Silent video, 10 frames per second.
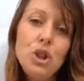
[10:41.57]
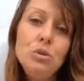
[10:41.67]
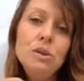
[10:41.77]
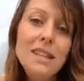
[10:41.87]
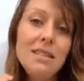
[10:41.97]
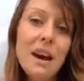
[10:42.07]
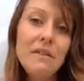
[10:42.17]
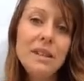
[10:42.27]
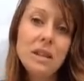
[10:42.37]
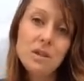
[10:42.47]
used in that
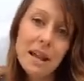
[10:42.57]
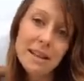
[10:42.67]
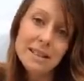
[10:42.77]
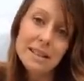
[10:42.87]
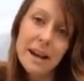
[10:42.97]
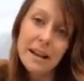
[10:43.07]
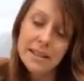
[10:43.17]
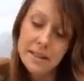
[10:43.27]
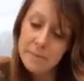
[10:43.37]
physical exercise.